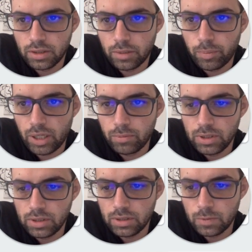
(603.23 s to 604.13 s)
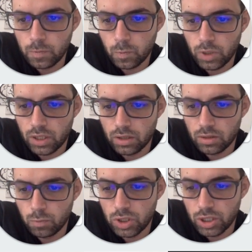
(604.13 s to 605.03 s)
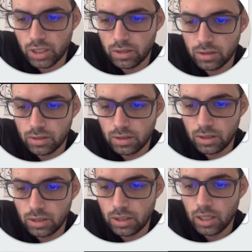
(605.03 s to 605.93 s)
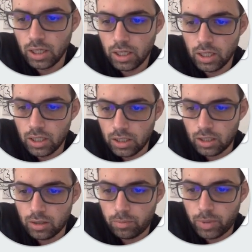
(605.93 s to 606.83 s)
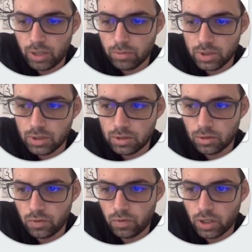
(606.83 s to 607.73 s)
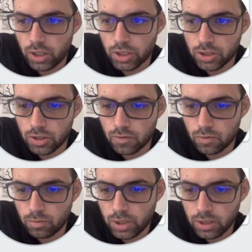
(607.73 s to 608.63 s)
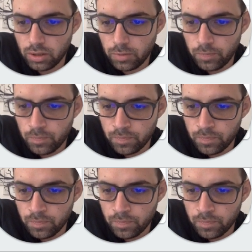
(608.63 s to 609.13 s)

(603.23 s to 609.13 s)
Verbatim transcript: the payments, which handles the uh, payments notifications from paddle